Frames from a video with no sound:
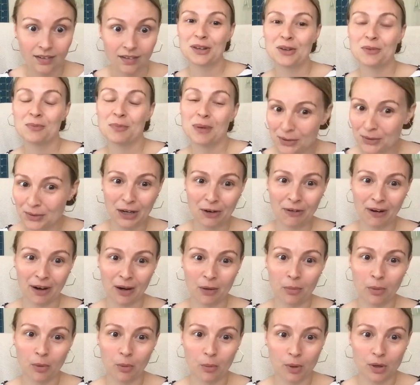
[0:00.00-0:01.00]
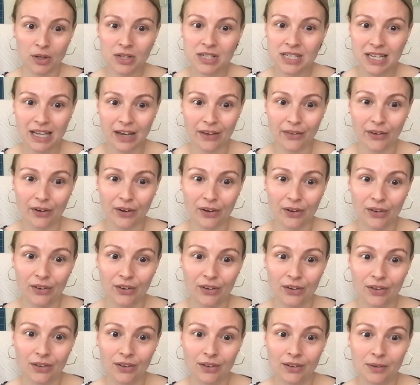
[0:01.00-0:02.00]
you'd do incredible work together.
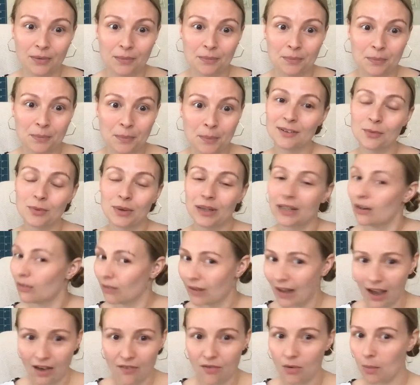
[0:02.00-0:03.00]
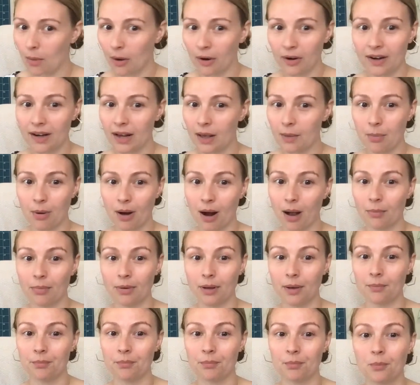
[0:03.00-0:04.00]
We don't have a marketing
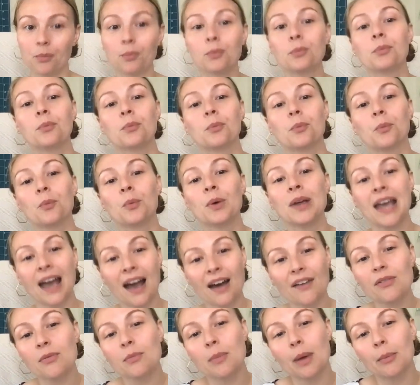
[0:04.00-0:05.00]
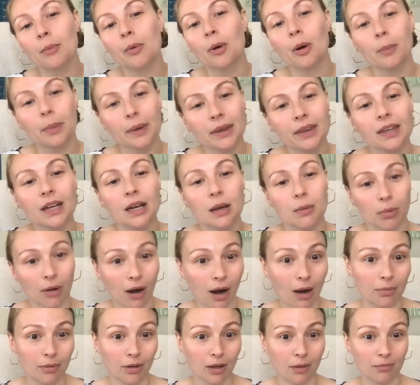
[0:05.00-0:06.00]
problem. We have a memorability
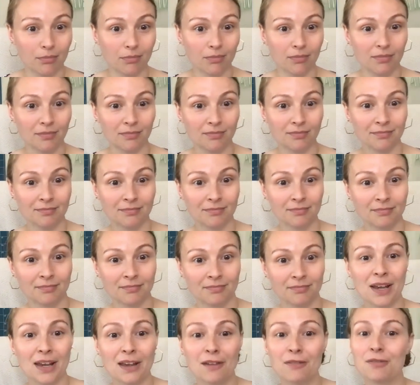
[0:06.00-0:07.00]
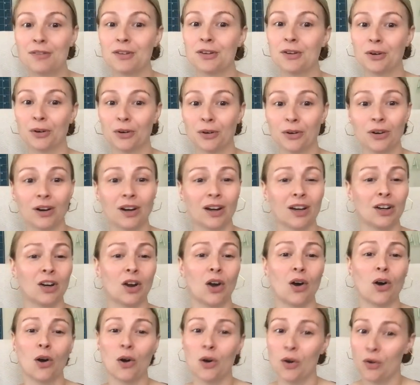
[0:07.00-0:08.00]
problem. If you're an
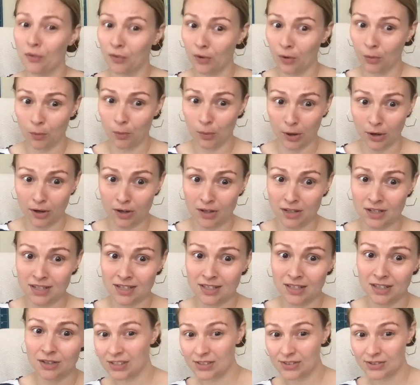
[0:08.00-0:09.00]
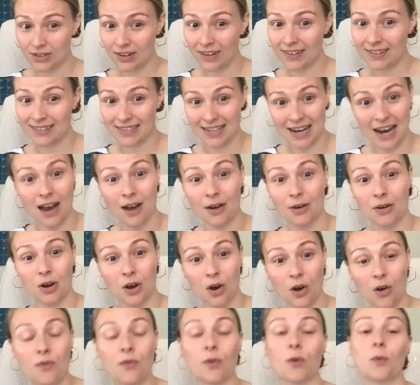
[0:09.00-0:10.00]
overworked, stressed out,
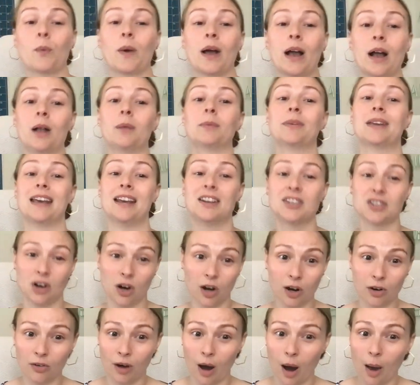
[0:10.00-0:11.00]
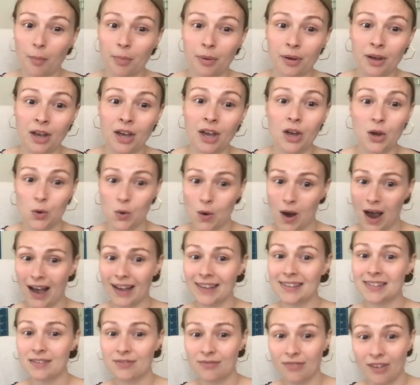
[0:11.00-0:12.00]
overwhelmed HR rep who
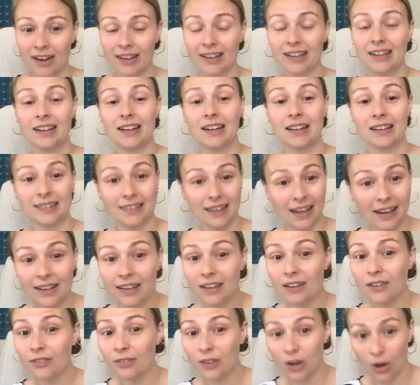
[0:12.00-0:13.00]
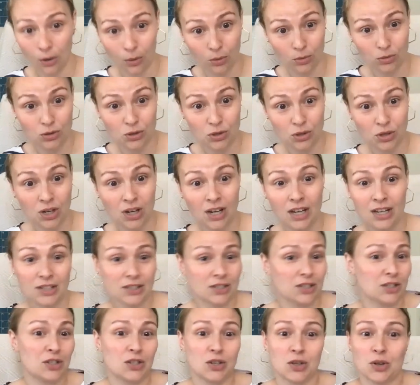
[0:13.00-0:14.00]
has to find an executive coach
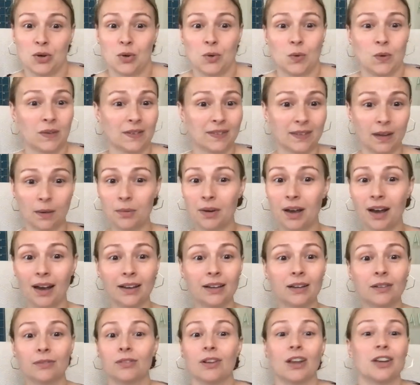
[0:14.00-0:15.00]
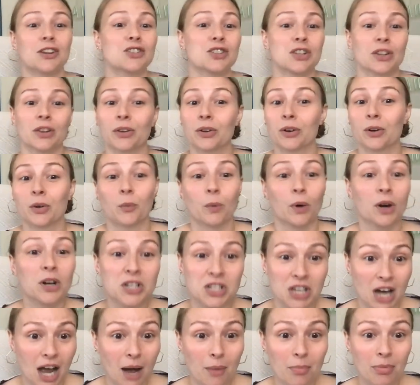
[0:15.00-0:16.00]
to do some kind of lunch and learn
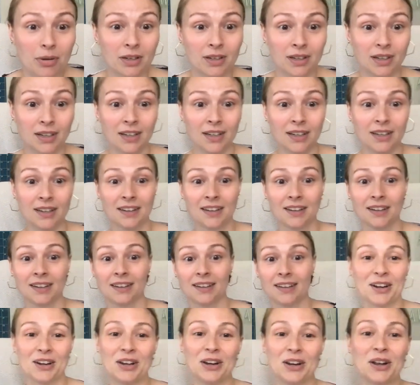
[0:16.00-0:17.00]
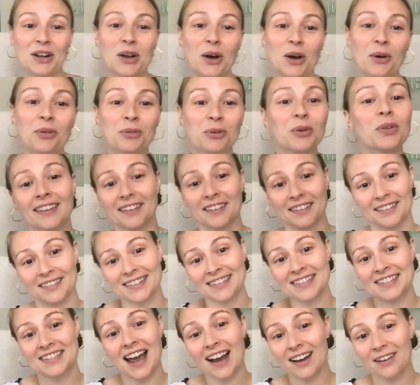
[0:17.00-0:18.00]
workshop, go through the
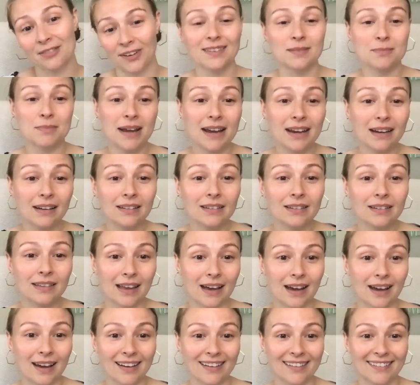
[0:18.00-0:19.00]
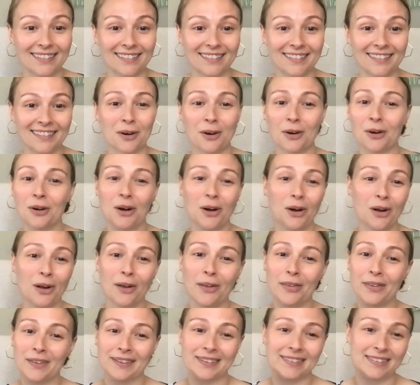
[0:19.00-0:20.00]
stack of resumes that are
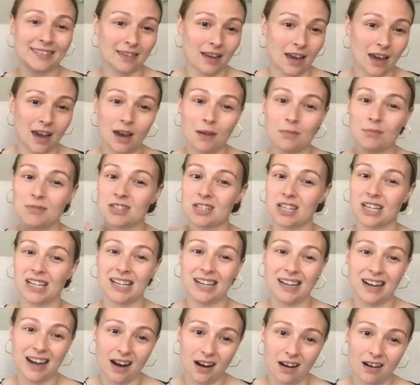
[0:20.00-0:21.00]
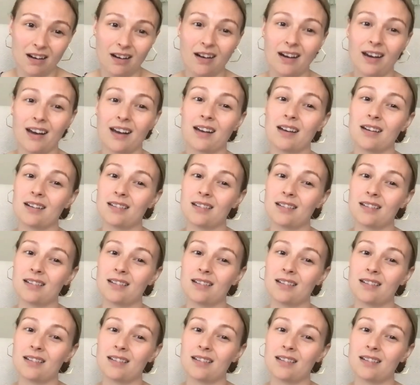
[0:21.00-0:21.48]
all the same generic